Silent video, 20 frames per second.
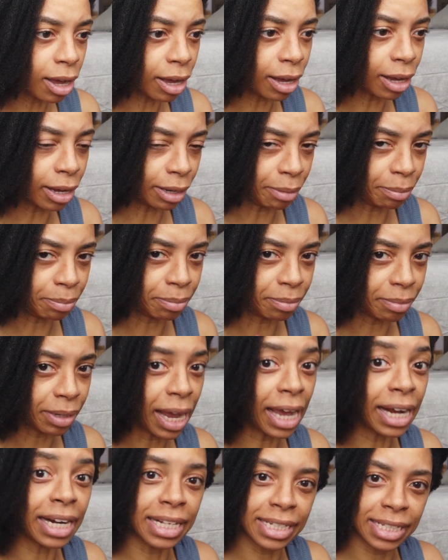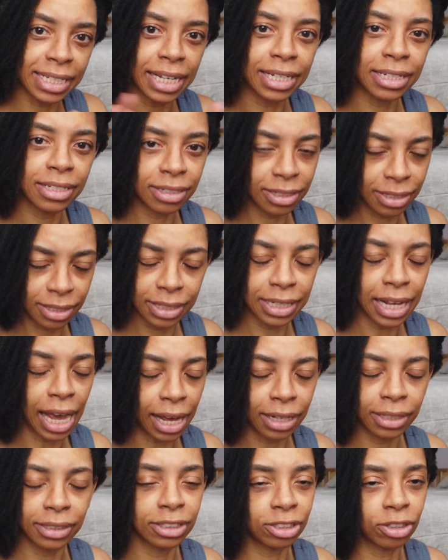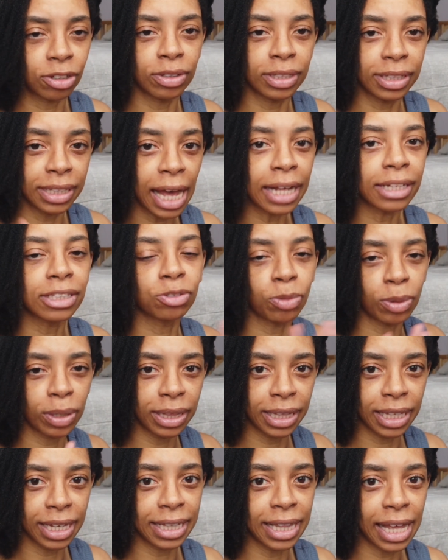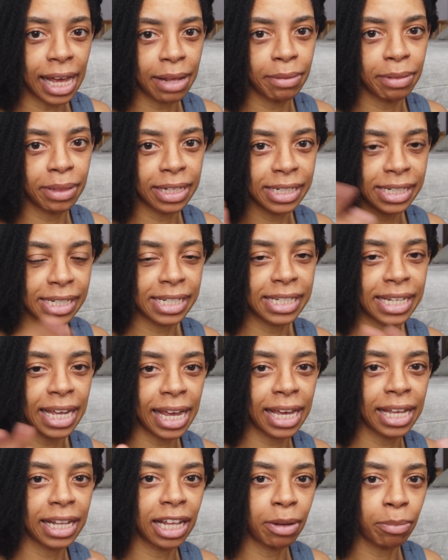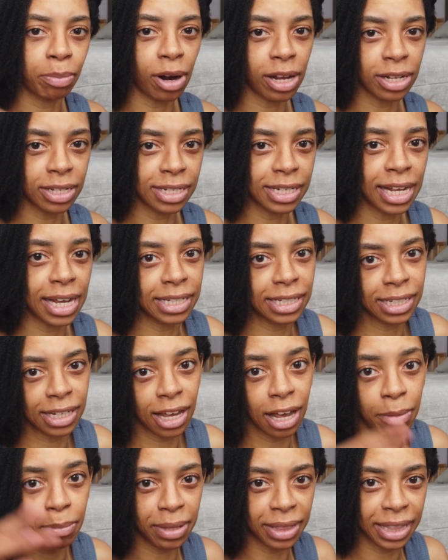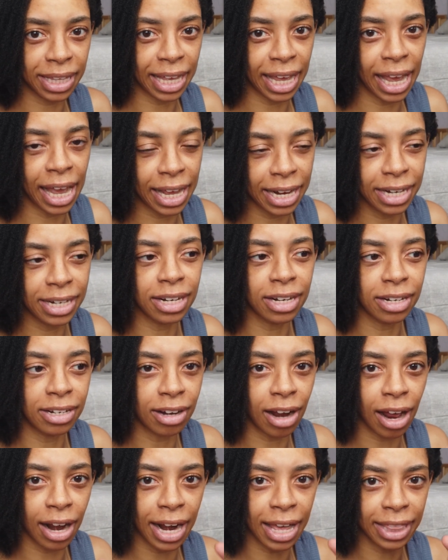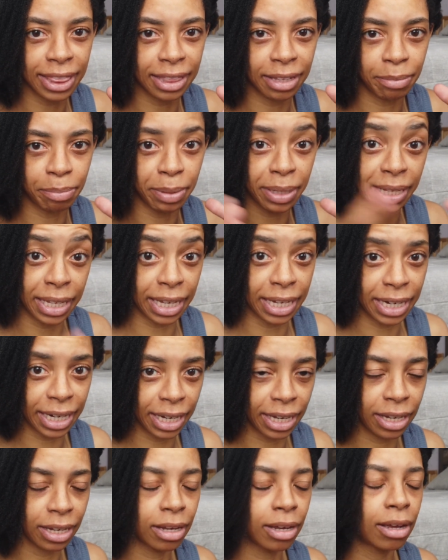And it says, yeah, so that's one thing, that the detangling process has to come at the end, not at the beginning.